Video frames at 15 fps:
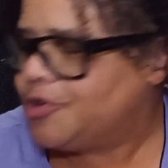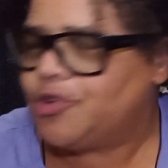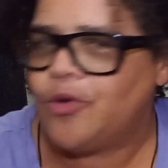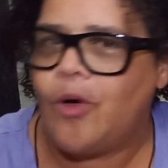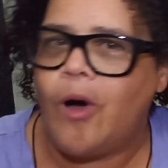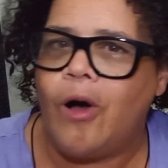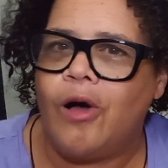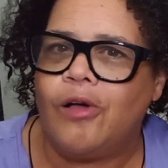
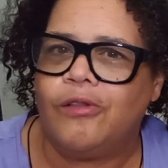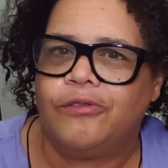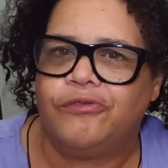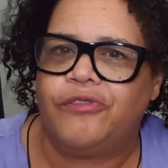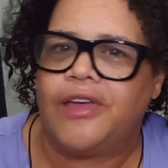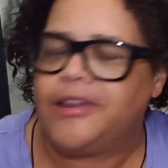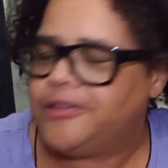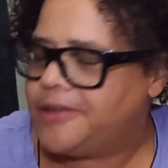So all
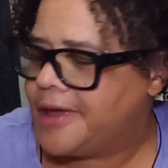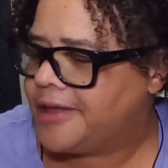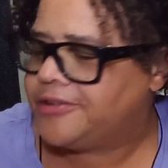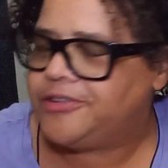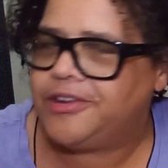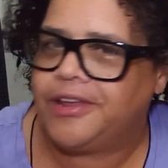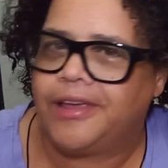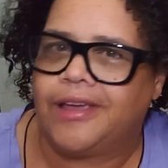
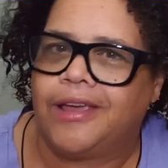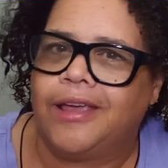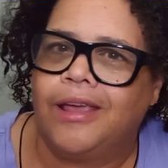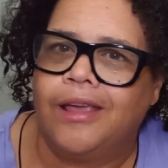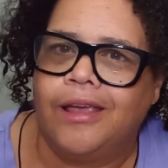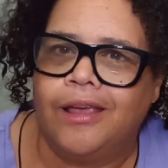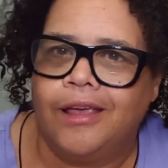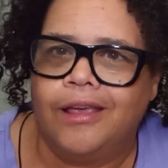fantastic
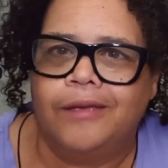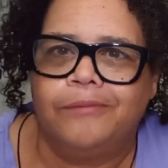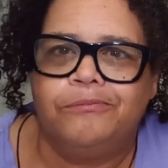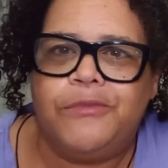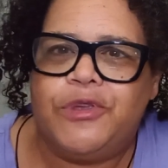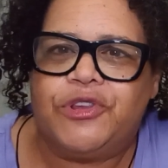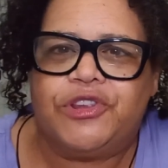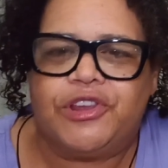
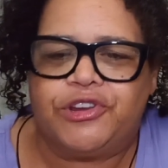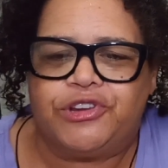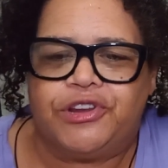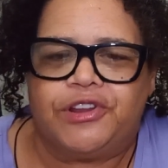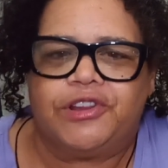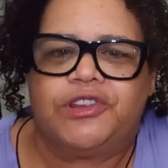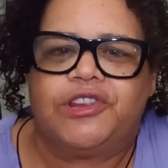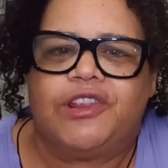
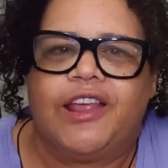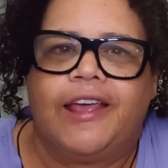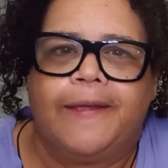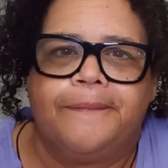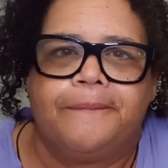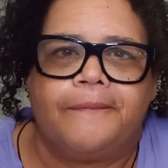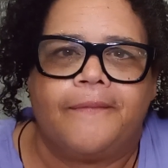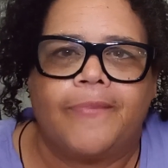musicians
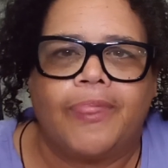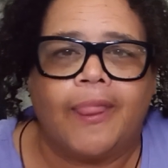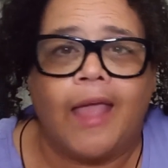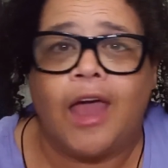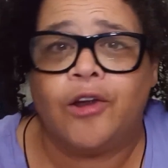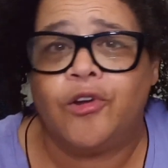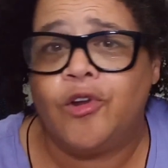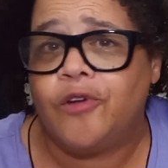that
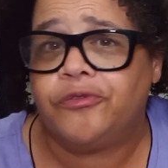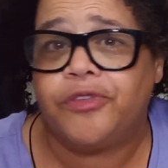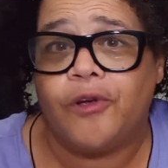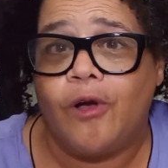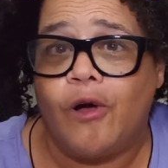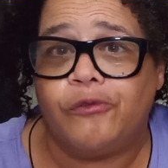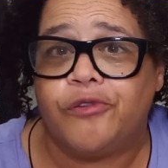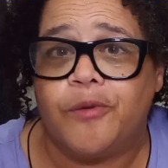I don't know if
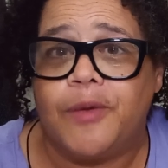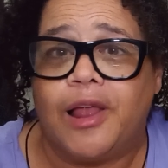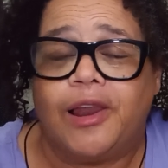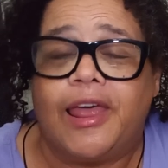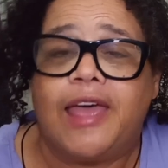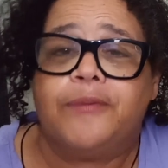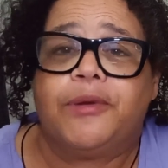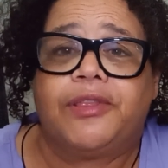they're all from
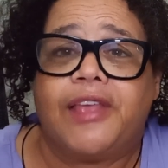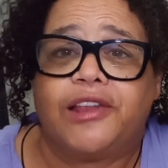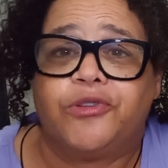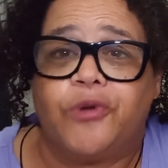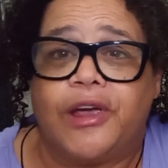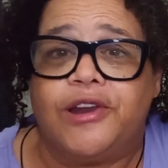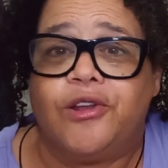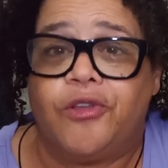LA, but that's
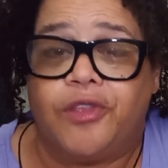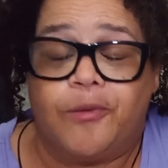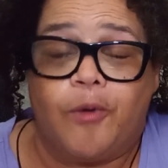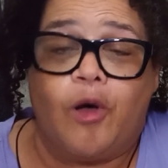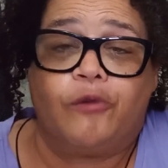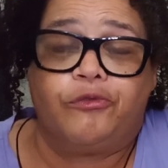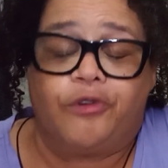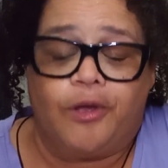where I know them
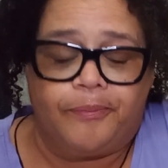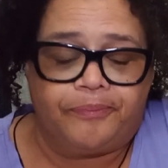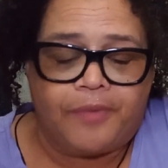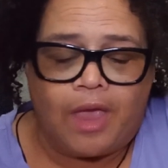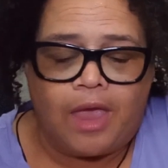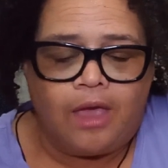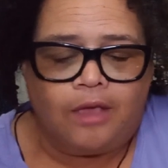all from.